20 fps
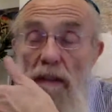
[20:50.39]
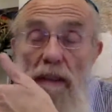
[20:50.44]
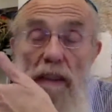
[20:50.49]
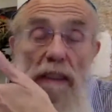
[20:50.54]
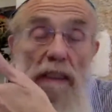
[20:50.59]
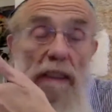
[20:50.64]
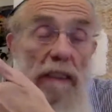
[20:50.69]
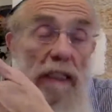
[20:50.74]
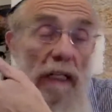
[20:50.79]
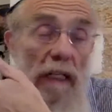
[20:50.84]

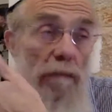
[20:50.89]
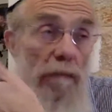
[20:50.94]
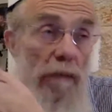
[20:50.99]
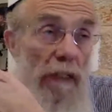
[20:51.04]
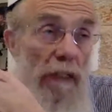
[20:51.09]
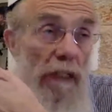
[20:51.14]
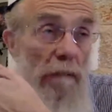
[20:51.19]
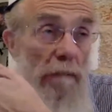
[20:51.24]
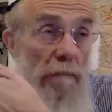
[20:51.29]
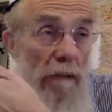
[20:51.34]
is that
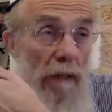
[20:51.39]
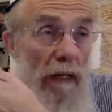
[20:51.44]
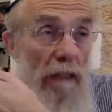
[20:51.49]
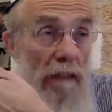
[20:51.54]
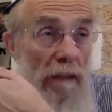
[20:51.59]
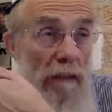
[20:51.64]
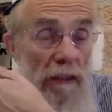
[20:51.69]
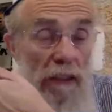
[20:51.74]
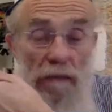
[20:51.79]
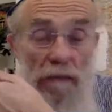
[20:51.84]
we are
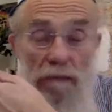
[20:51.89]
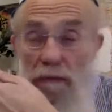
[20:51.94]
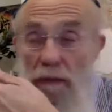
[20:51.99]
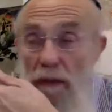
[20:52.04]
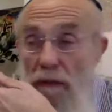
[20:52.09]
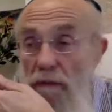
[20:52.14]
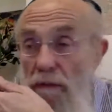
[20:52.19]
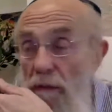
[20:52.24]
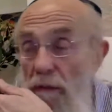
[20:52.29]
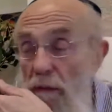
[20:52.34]
the
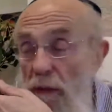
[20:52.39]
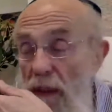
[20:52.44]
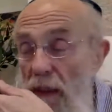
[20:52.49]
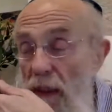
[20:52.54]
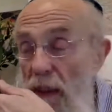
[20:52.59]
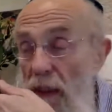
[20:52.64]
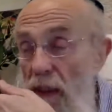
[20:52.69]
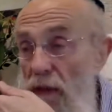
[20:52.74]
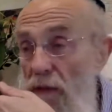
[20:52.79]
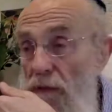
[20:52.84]

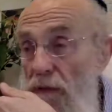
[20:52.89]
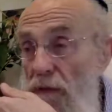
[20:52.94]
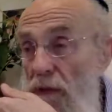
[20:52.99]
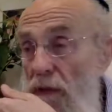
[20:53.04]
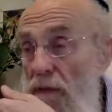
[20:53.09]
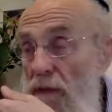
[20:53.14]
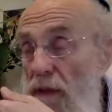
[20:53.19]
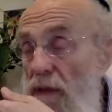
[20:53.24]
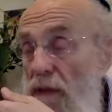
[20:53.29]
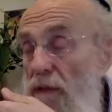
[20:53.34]
children
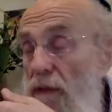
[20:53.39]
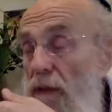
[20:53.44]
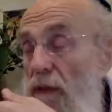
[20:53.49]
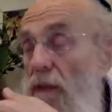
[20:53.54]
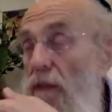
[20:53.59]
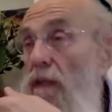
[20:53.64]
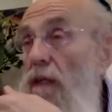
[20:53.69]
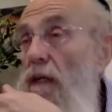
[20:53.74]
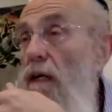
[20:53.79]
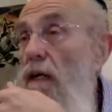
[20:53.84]
of
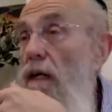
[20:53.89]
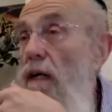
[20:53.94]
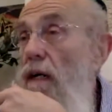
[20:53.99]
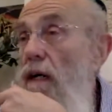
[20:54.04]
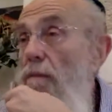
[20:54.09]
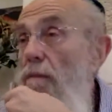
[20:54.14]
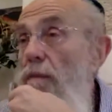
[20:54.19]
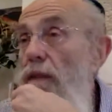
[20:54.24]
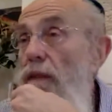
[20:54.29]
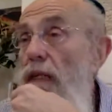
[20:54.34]
Israel,
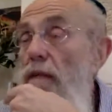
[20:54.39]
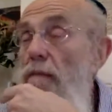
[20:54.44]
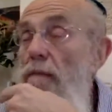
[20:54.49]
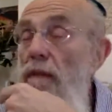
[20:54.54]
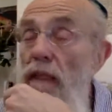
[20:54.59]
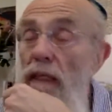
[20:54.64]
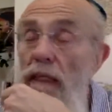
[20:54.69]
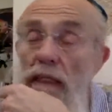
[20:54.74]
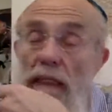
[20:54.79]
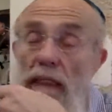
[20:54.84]
are b'nei
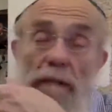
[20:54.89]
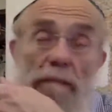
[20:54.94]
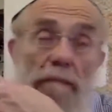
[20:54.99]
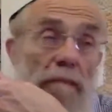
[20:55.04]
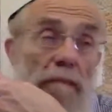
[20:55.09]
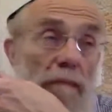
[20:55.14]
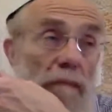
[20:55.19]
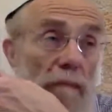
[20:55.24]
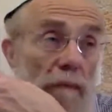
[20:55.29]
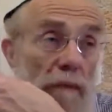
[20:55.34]
melachim.
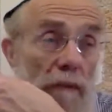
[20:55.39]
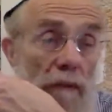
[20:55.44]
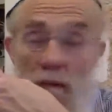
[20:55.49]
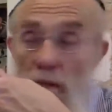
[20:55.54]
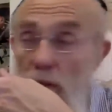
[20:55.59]
We're